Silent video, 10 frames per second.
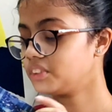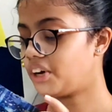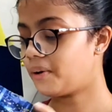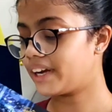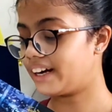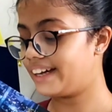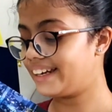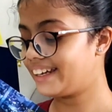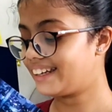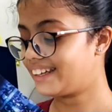Oh my
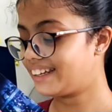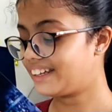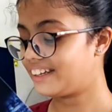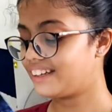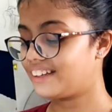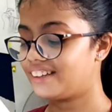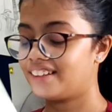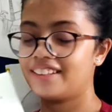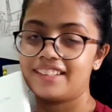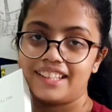god.
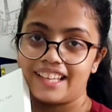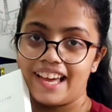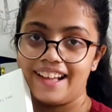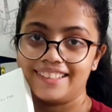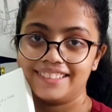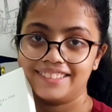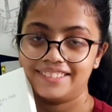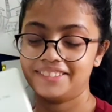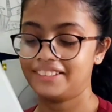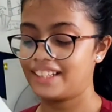Again.
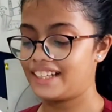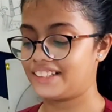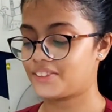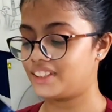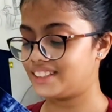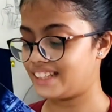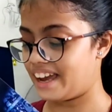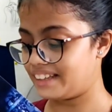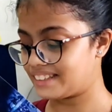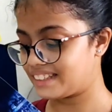And this one
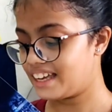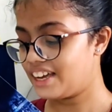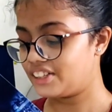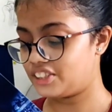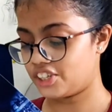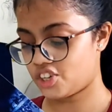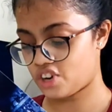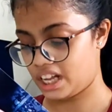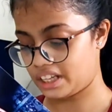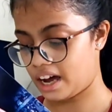says, Dear
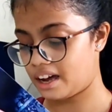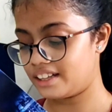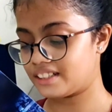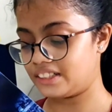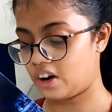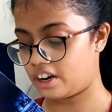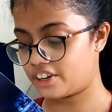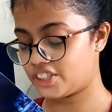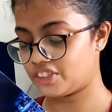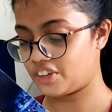Shraddha, it's an
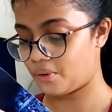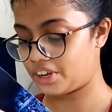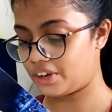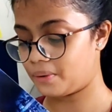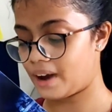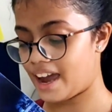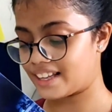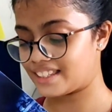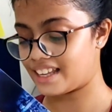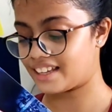honor to know you.
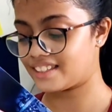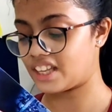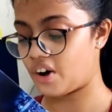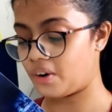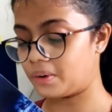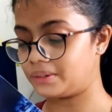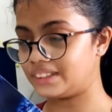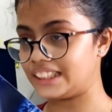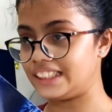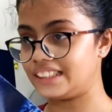XXOO
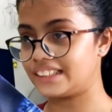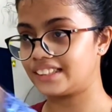Leigh.